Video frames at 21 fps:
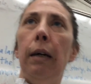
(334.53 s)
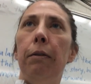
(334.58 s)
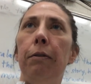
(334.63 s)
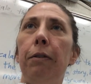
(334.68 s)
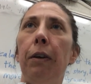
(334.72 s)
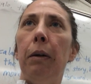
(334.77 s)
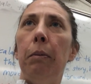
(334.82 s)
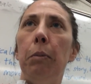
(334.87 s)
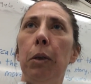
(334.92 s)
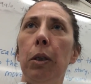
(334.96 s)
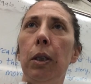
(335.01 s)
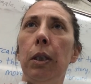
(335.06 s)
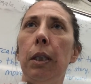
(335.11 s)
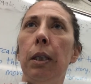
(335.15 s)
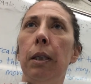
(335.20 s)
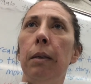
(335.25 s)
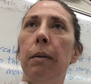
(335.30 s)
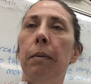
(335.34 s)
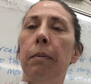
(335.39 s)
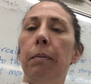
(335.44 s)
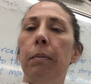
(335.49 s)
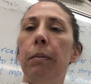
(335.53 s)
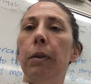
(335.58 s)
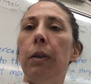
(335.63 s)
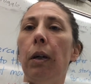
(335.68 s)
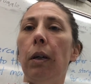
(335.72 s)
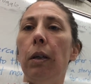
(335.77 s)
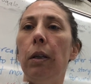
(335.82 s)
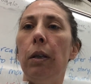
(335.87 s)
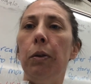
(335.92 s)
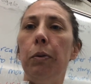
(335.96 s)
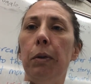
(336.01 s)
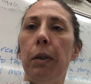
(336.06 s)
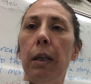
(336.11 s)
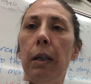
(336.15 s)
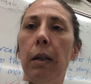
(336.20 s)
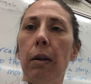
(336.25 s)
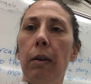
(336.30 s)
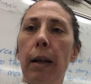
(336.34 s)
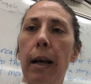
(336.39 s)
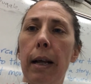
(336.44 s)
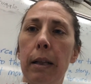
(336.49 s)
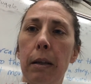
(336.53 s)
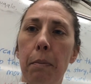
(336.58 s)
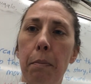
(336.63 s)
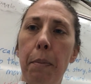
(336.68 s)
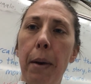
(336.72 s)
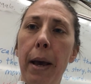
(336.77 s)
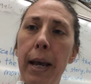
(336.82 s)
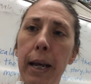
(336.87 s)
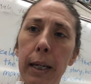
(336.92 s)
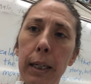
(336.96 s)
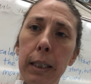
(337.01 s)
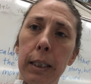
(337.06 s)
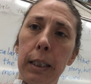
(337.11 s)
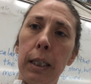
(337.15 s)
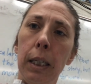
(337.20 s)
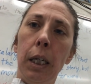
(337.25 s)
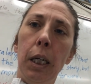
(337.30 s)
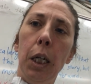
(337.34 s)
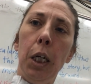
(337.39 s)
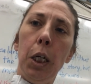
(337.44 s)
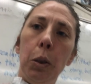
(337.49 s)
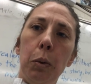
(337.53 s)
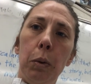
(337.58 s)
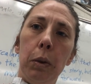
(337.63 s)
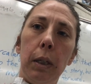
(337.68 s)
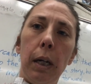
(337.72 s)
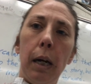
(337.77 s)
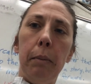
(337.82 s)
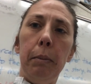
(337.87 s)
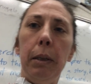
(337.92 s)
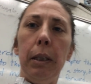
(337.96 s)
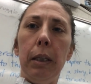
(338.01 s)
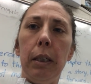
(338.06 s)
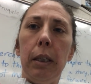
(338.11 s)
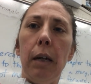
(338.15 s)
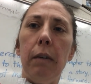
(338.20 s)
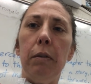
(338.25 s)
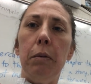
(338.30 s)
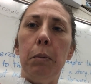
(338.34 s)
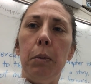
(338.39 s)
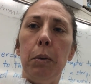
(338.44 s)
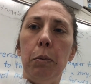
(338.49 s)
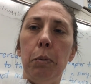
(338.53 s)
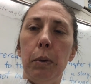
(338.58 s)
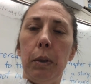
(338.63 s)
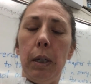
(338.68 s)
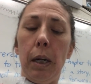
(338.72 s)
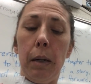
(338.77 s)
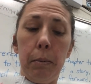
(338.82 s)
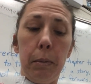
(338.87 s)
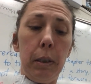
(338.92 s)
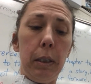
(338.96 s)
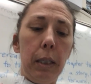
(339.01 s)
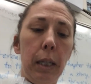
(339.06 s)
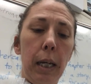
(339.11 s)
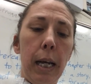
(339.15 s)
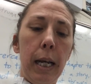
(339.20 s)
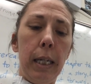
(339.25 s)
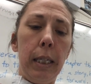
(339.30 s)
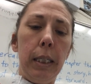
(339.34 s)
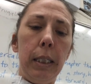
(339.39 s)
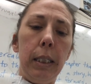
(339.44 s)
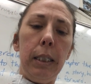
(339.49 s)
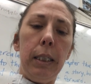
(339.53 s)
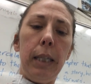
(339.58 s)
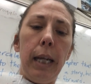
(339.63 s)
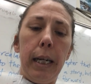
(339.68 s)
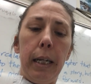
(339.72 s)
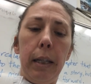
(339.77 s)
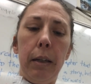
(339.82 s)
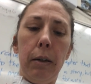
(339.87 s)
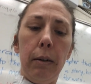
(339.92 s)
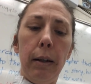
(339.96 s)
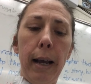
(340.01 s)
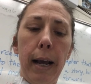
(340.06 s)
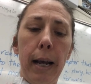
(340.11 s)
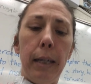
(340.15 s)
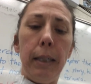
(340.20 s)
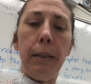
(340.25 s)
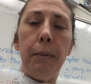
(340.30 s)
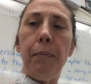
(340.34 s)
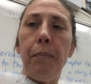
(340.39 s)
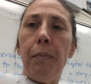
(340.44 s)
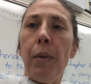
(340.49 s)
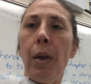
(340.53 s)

farmers started losing their land, the banks would come in, the government would come in and take their land.